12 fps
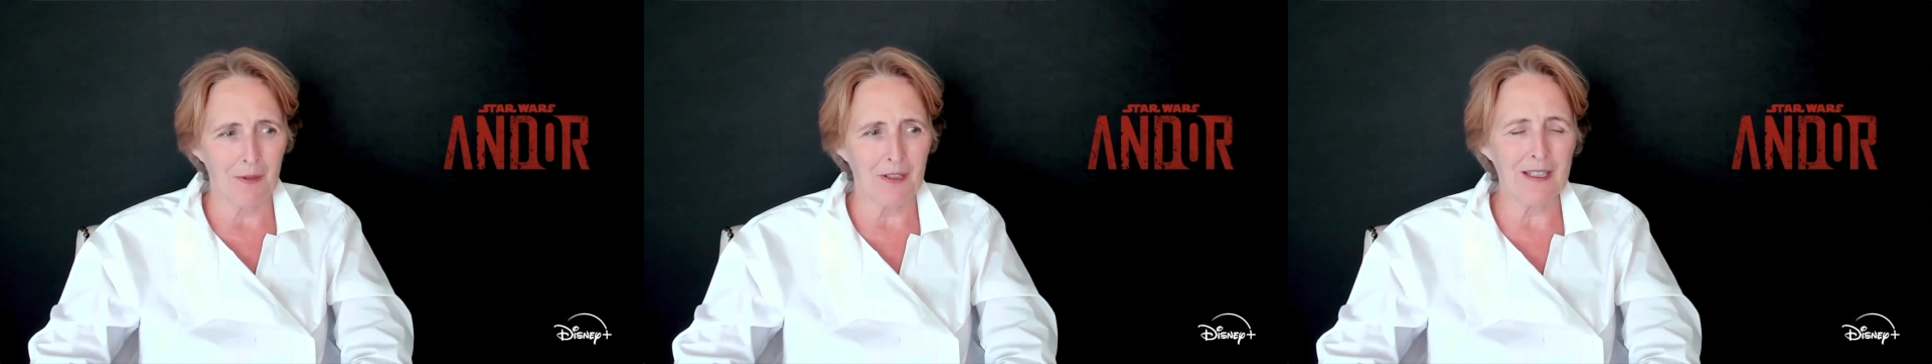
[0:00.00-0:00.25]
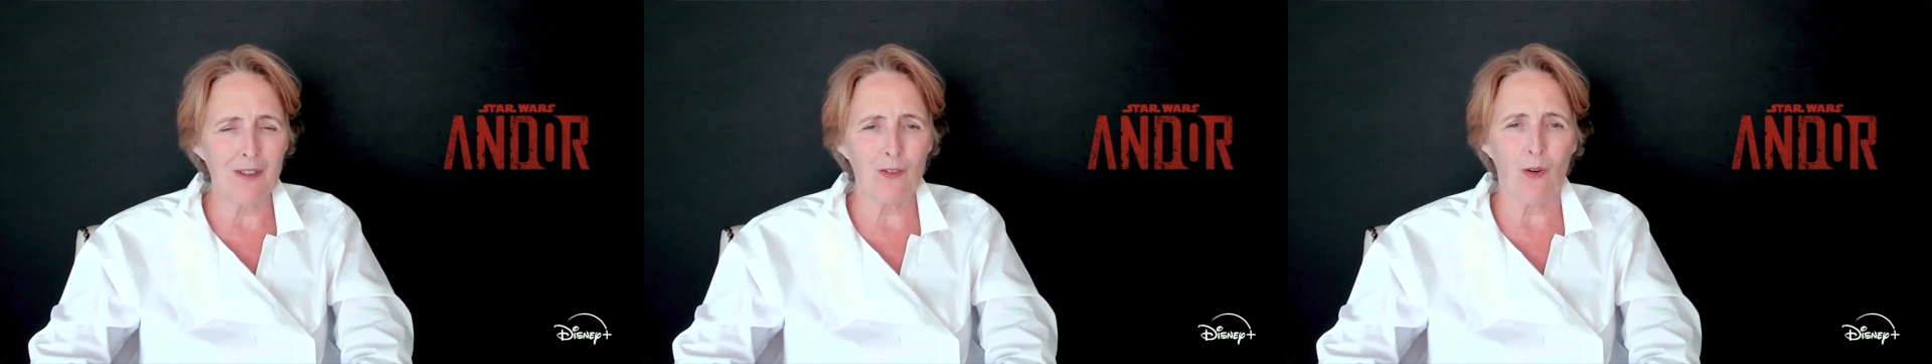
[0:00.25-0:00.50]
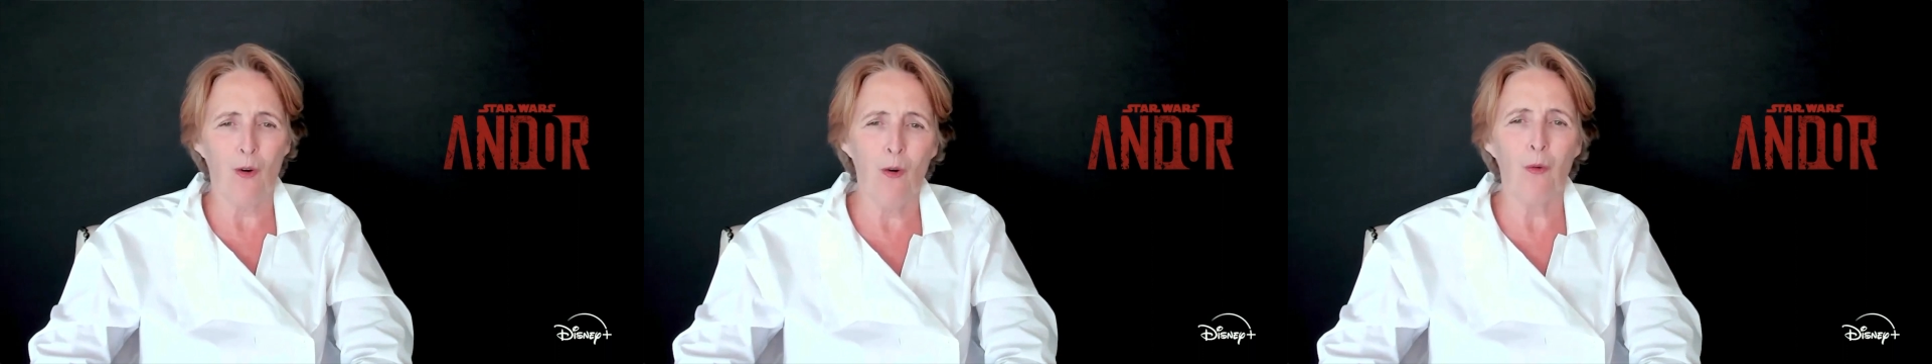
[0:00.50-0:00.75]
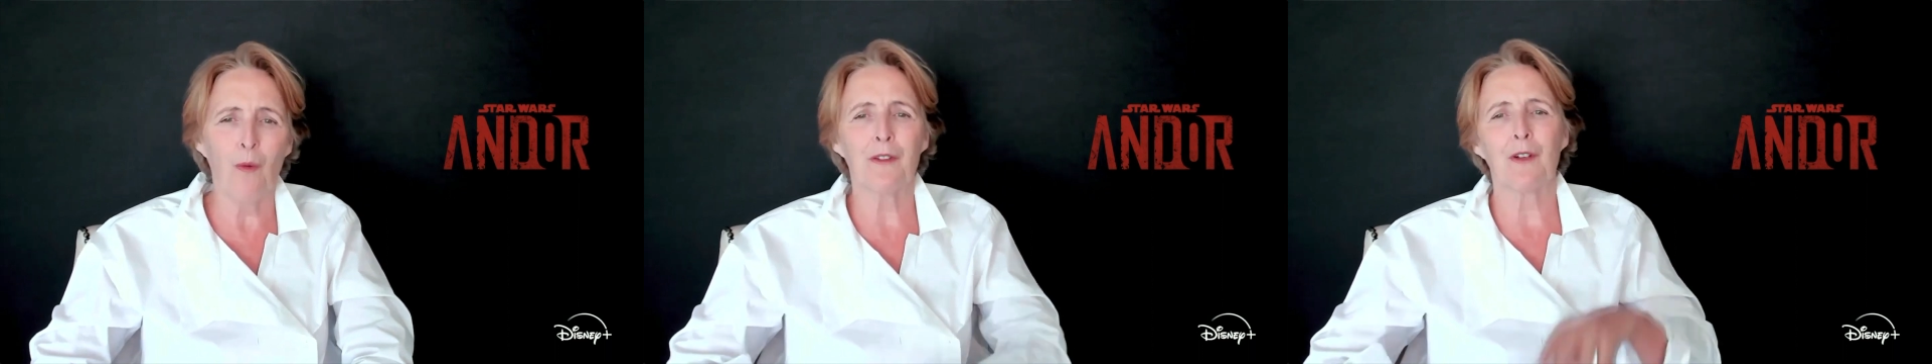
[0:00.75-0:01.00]
but he's
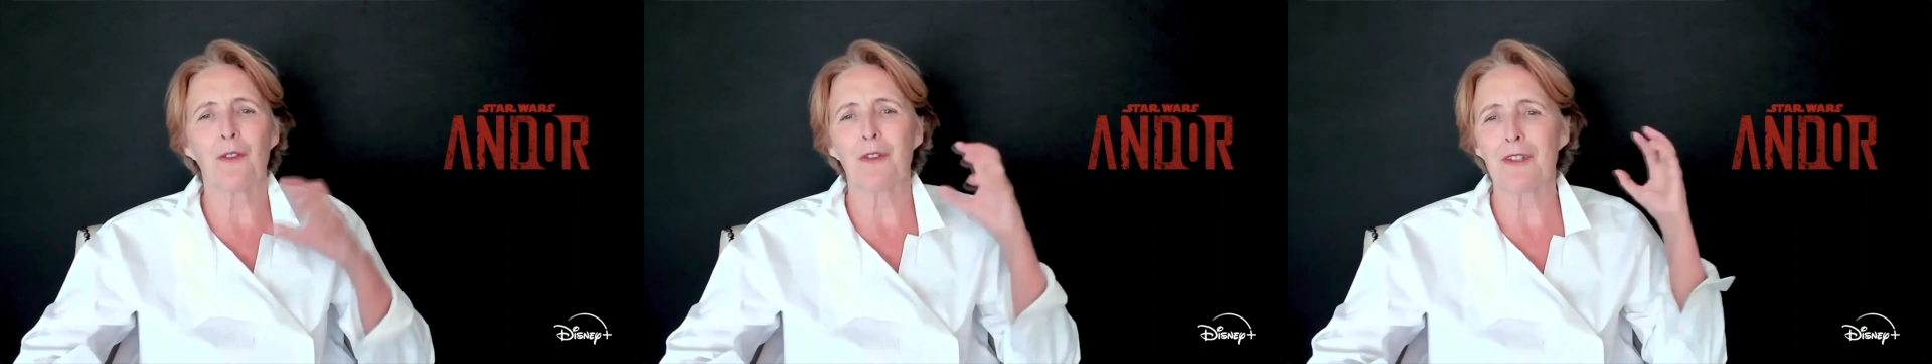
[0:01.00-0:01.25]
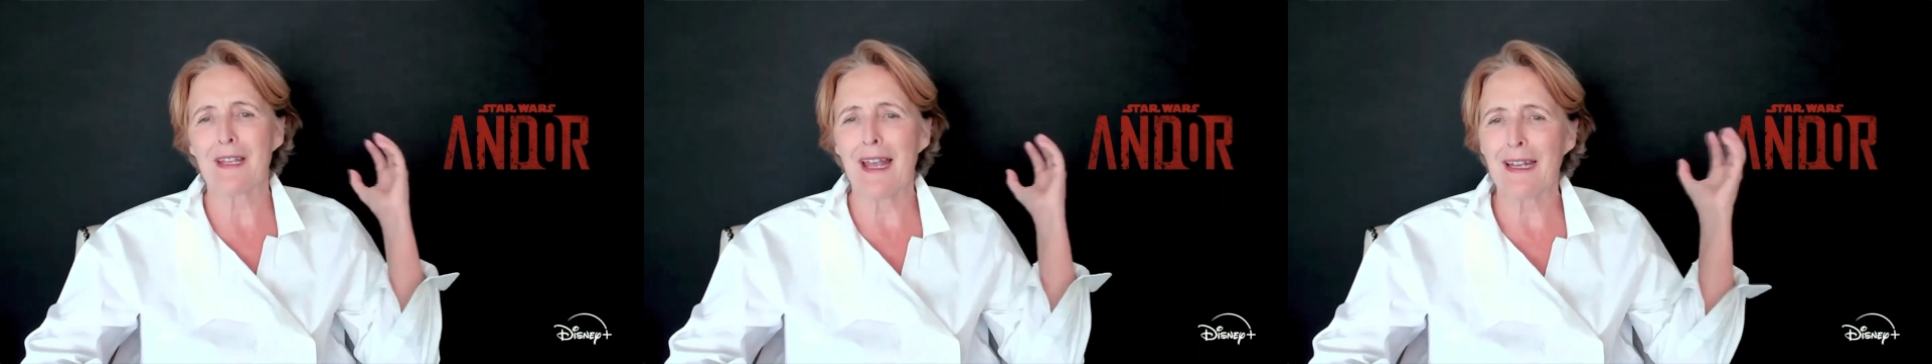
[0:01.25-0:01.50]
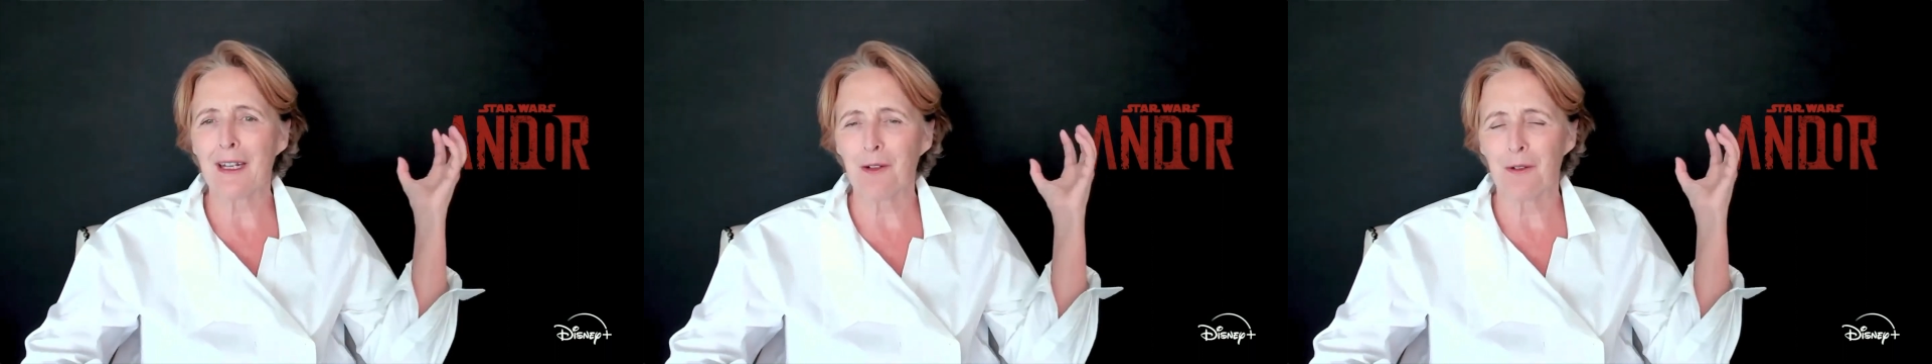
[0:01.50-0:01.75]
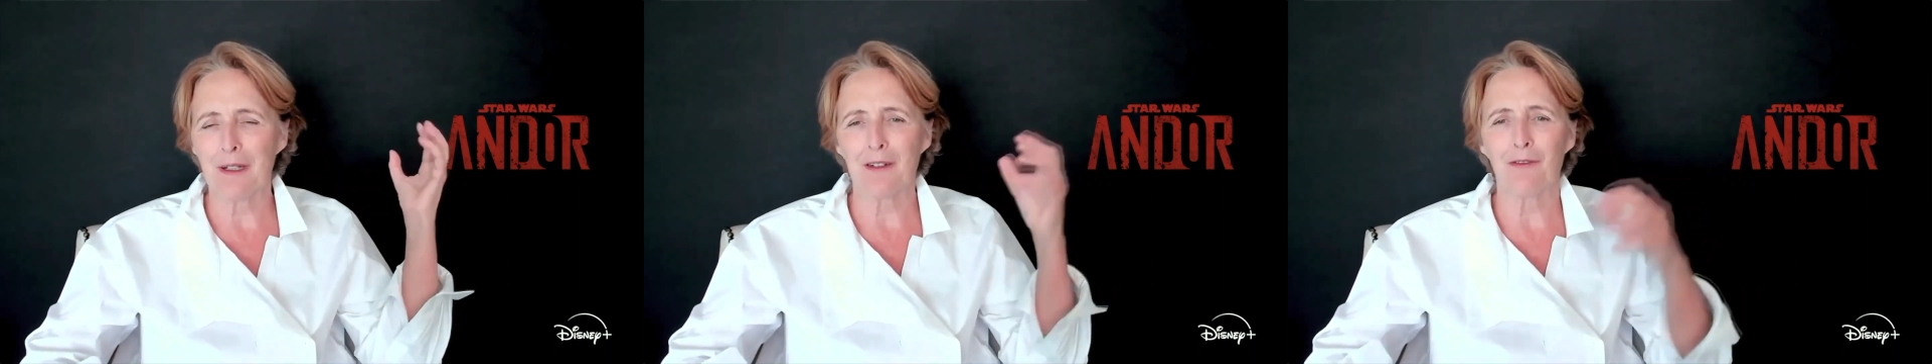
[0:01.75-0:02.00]
always got this
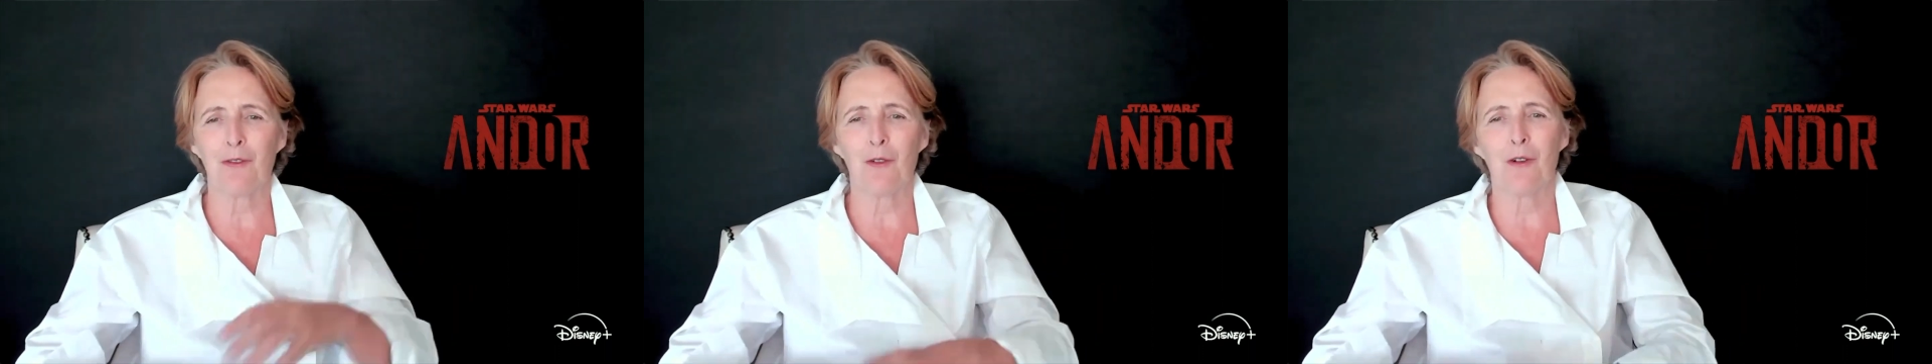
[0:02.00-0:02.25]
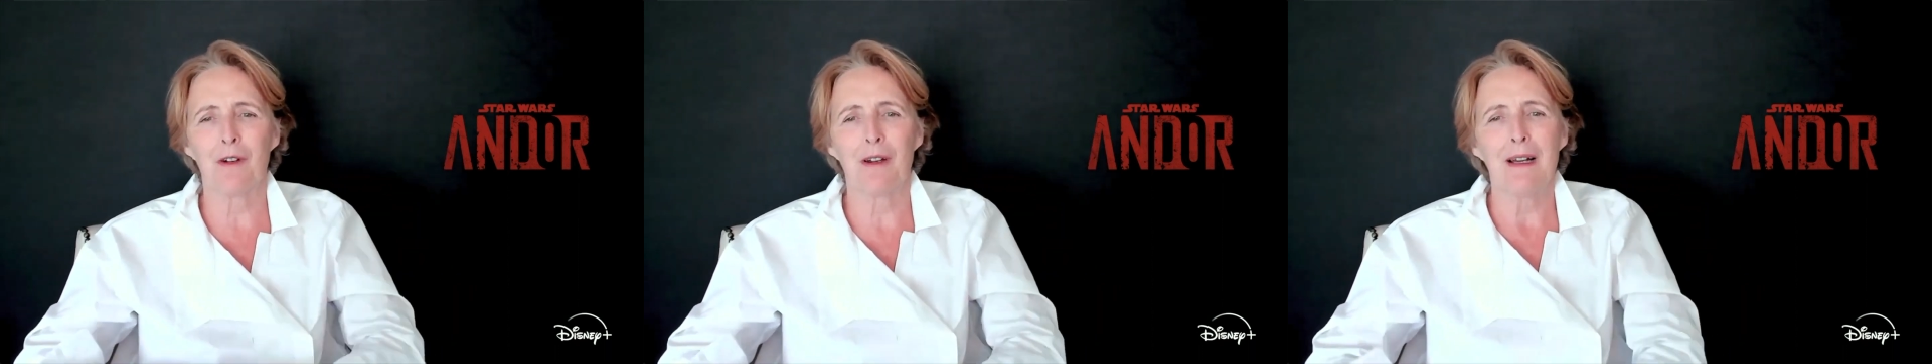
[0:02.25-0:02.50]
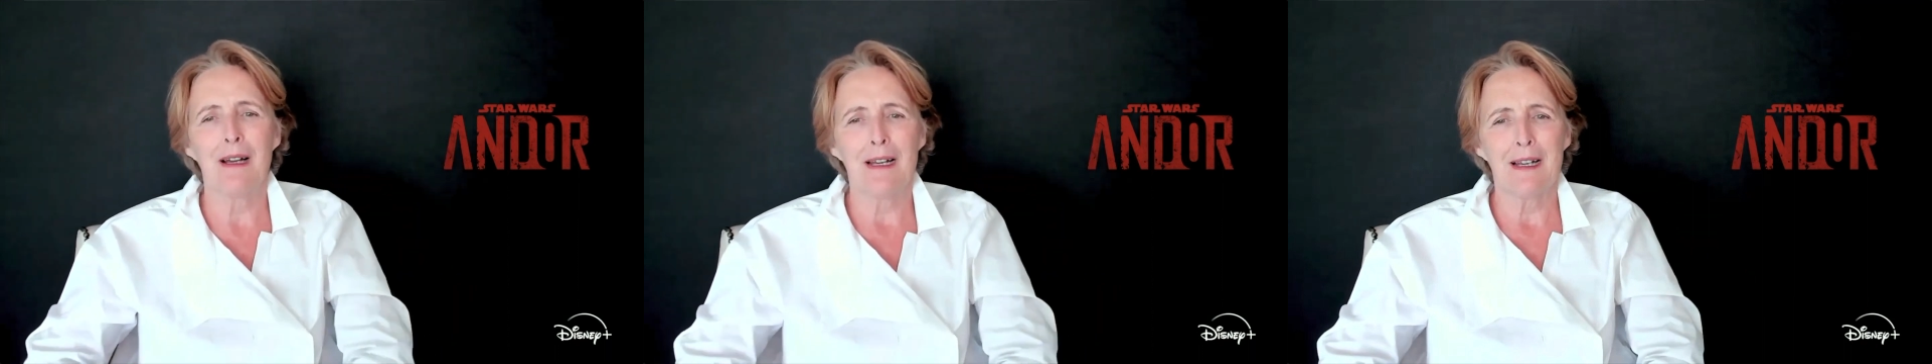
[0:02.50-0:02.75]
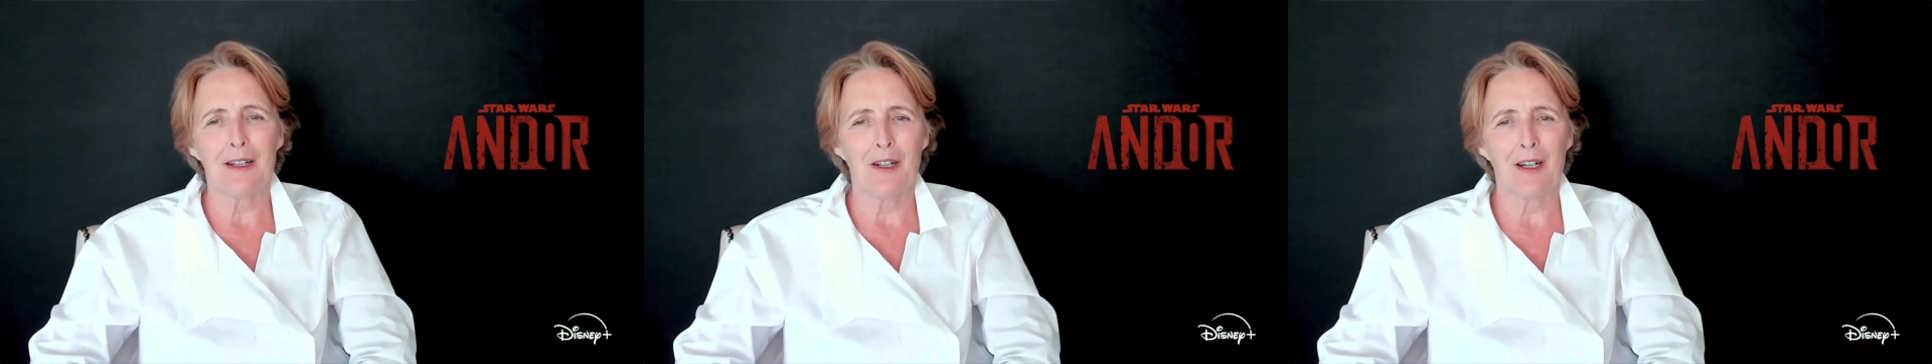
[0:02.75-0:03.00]
hankering for
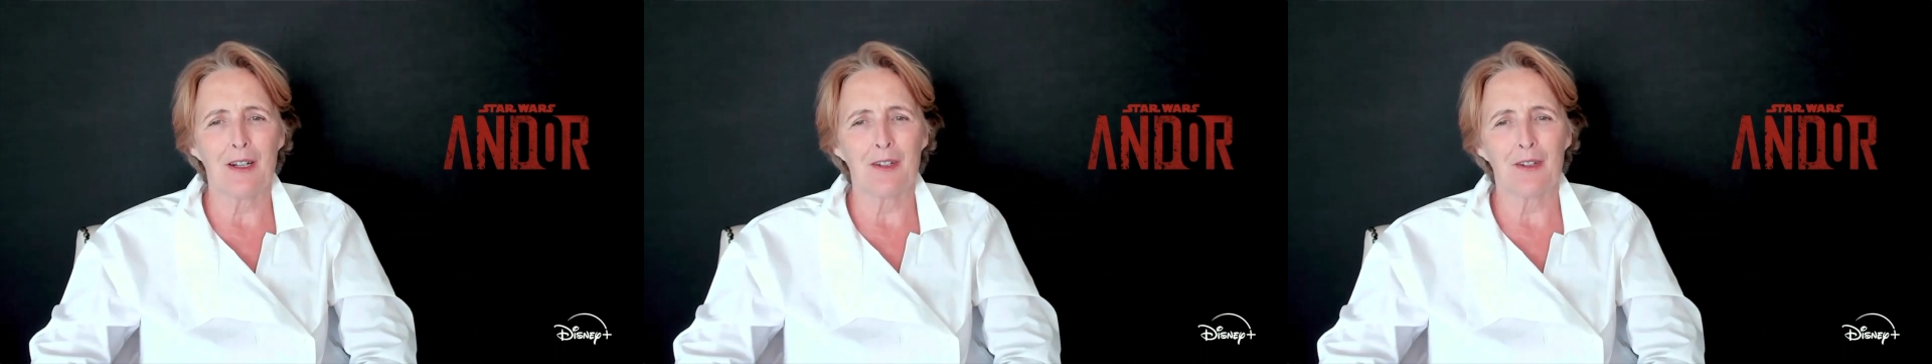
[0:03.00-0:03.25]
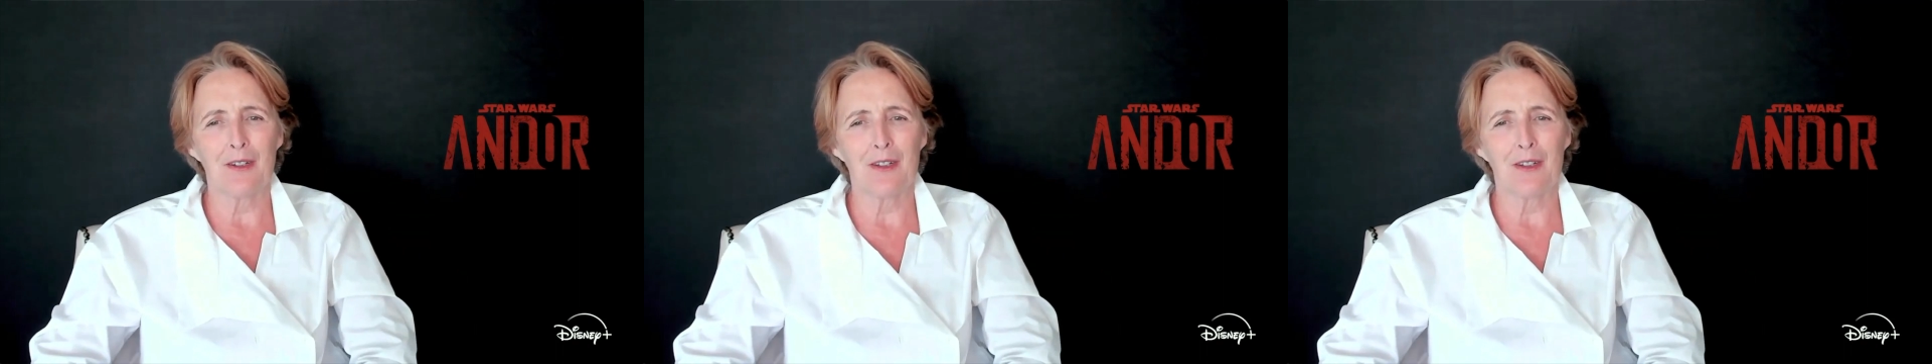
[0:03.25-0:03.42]
uh,